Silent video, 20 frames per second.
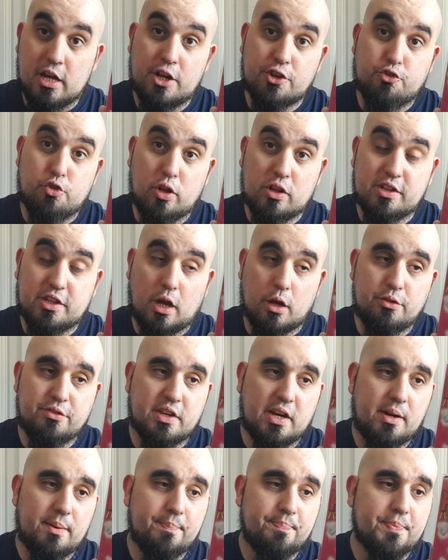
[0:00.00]
Drill
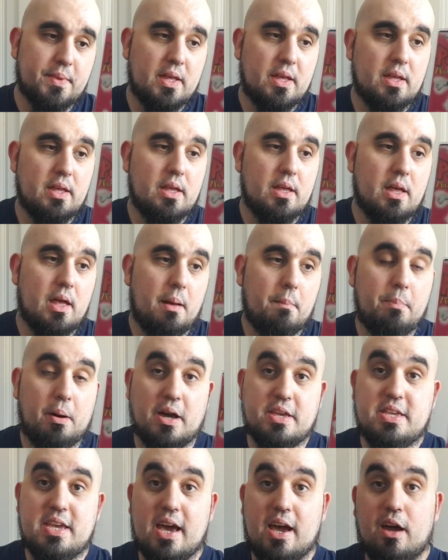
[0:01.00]
Dozer.
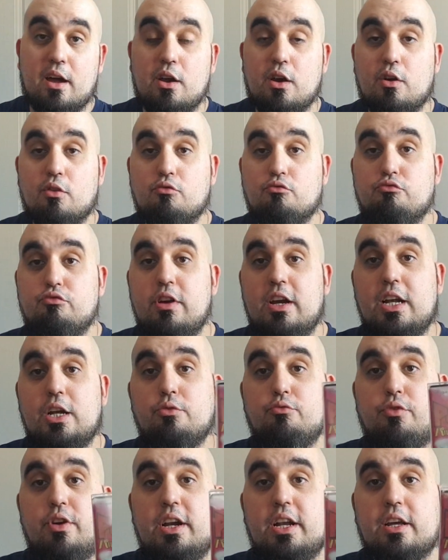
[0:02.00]
But yeah,
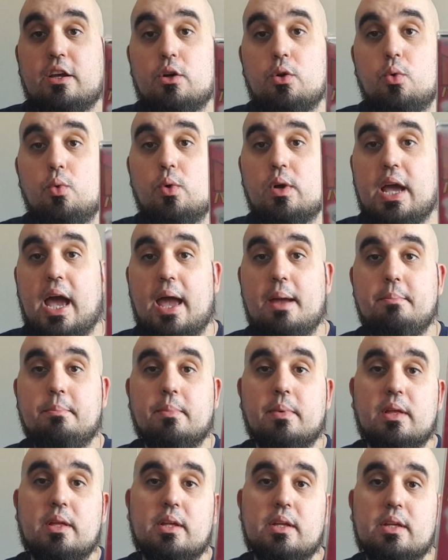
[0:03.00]
really cool game.
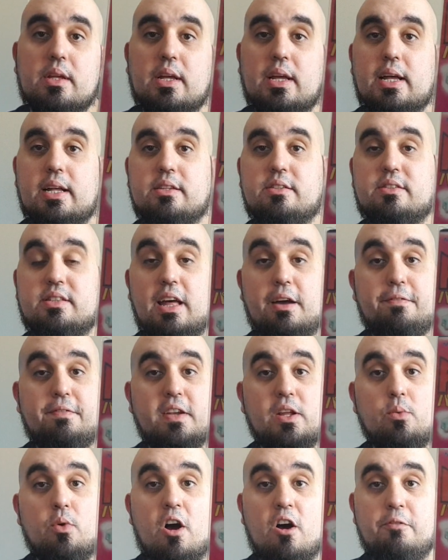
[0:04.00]
It's
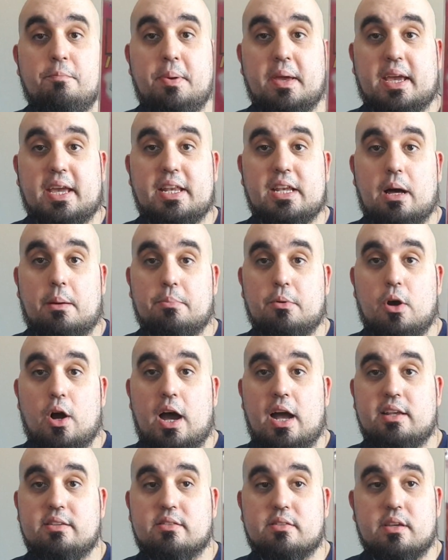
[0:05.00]
definitely worth picking up,
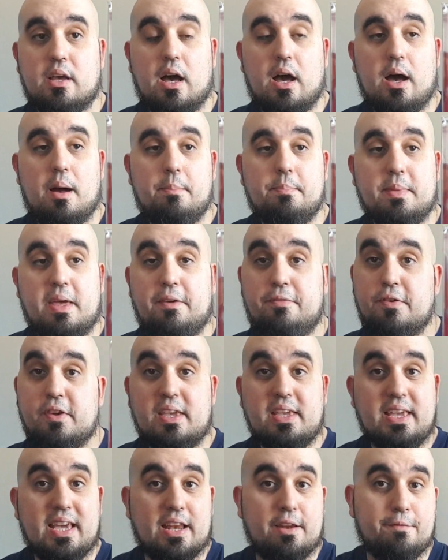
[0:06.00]
guys, if you
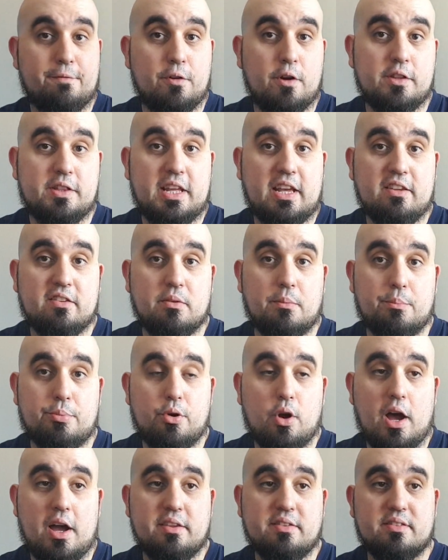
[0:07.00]
can get it for a decent
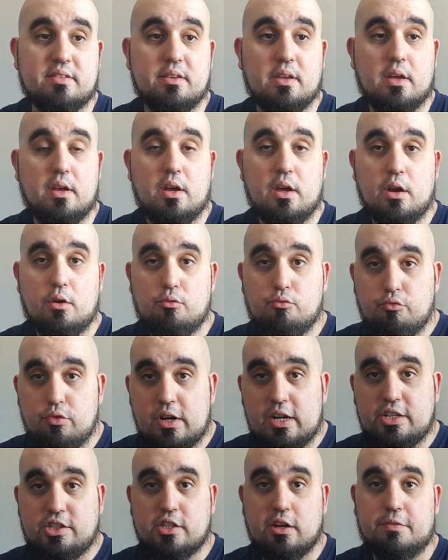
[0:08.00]
price.
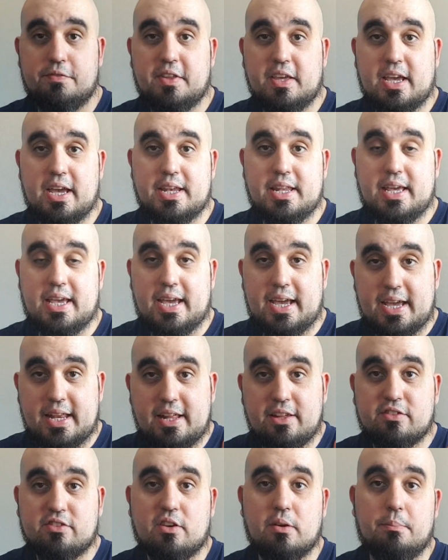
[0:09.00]
Really chuffed to get it. It
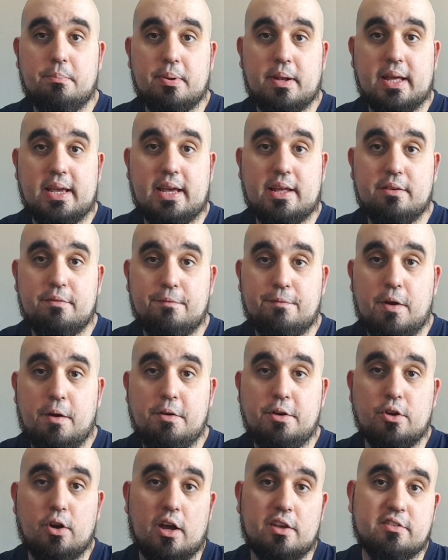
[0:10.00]
is complete and in
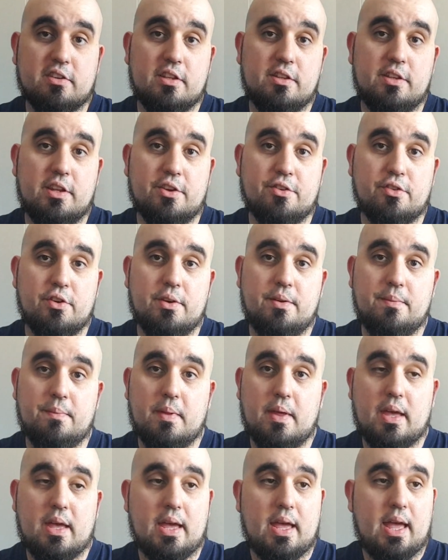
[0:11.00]
very nice condition,
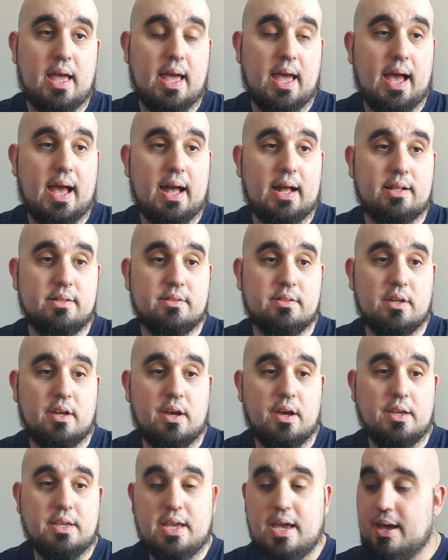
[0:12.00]

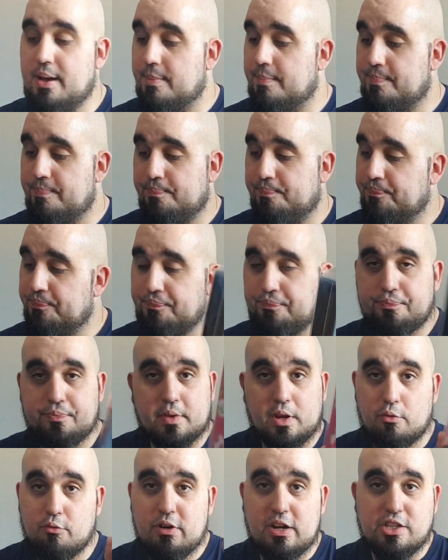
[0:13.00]
and yeah,
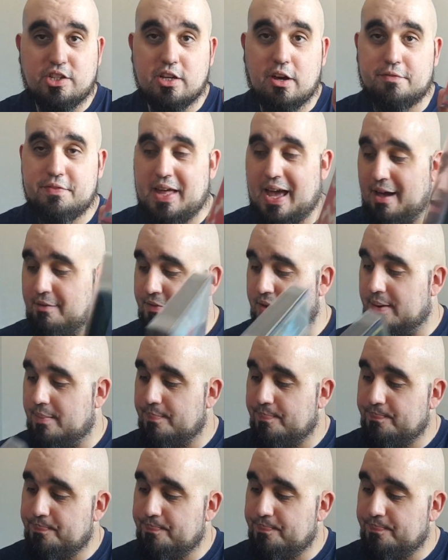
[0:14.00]
really chuffed to have it.